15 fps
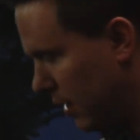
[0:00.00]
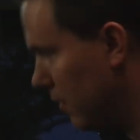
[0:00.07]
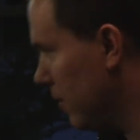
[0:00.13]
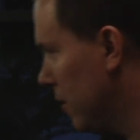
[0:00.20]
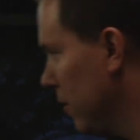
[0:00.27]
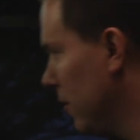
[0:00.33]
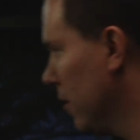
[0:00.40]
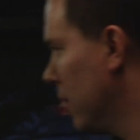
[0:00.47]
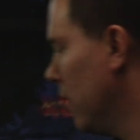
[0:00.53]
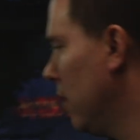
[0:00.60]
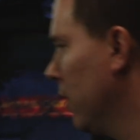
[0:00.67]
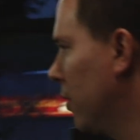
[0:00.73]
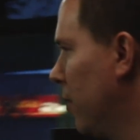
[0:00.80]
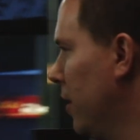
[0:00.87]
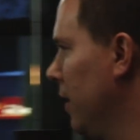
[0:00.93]
down to the
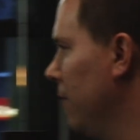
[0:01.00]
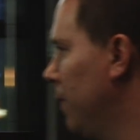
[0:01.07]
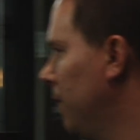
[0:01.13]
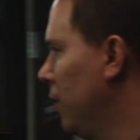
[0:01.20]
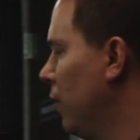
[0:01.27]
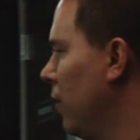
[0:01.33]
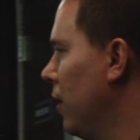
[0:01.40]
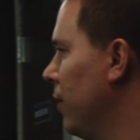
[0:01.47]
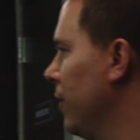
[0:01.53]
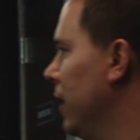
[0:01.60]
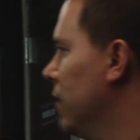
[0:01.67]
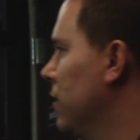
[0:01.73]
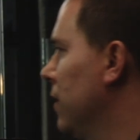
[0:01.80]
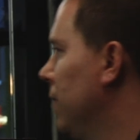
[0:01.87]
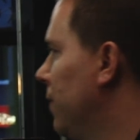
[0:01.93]
concrete floor, and we
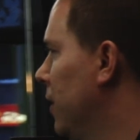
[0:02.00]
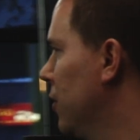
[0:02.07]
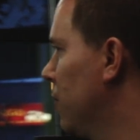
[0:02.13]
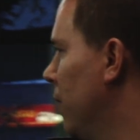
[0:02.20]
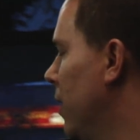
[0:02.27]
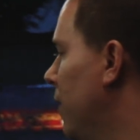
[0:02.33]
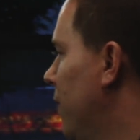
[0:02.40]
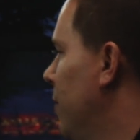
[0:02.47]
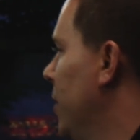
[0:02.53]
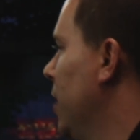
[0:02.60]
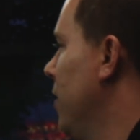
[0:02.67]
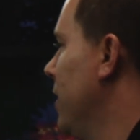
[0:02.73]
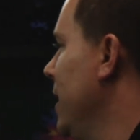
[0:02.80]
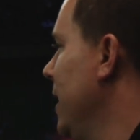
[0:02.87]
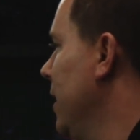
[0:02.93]
actually flush water from
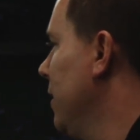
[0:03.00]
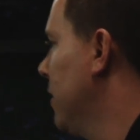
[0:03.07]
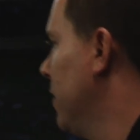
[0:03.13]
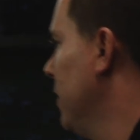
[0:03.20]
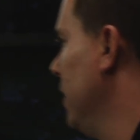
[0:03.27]
underneath,